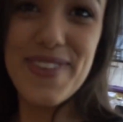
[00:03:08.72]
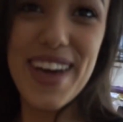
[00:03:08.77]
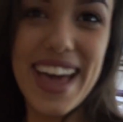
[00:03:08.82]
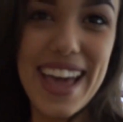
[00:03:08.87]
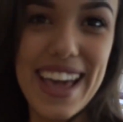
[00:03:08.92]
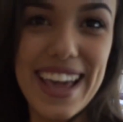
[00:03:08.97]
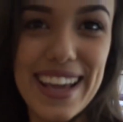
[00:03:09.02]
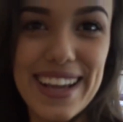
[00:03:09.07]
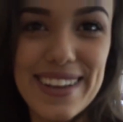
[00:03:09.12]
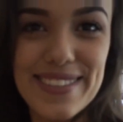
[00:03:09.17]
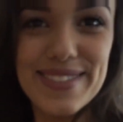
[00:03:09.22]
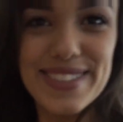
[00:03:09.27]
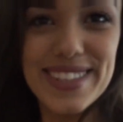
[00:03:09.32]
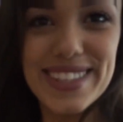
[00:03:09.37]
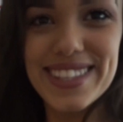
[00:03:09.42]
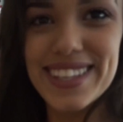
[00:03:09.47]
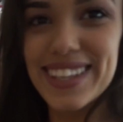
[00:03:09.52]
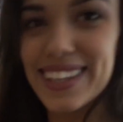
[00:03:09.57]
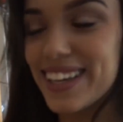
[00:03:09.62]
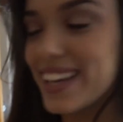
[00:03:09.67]

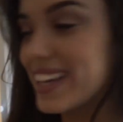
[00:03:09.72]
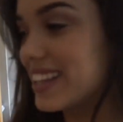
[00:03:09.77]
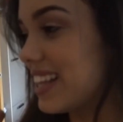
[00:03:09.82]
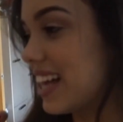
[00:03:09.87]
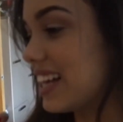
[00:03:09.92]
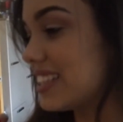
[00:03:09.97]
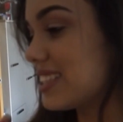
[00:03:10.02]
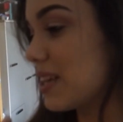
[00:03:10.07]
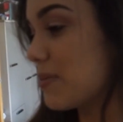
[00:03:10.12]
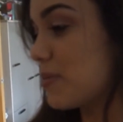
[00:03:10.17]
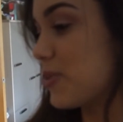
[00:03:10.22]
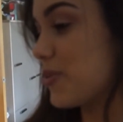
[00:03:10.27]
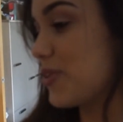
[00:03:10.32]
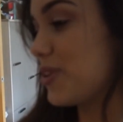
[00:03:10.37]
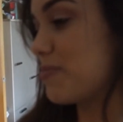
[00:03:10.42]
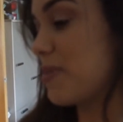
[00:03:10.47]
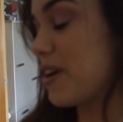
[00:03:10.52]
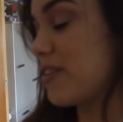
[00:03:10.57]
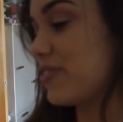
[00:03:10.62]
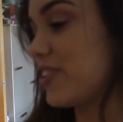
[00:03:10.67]
face. Last time you were
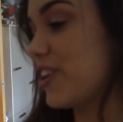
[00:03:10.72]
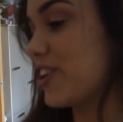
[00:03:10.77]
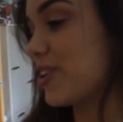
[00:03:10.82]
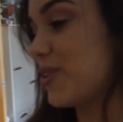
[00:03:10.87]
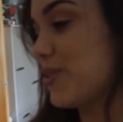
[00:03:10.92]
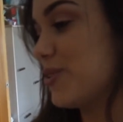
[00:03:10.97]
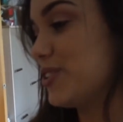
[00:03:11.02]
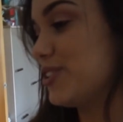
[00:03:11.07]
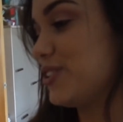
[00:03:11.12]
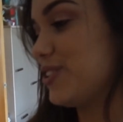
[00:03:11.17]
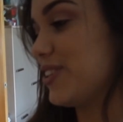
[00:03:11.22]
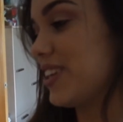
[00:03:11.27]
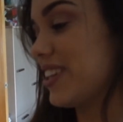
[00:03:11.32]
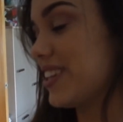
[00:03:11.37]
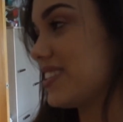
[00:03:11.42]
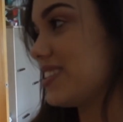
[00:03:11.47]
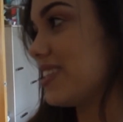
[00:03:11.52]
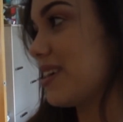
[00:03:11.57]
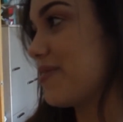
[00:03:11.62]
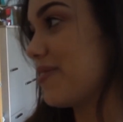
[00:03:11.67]
in my vlog, you were doing
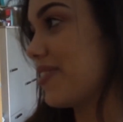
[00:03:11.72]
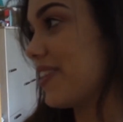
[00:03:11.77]
the same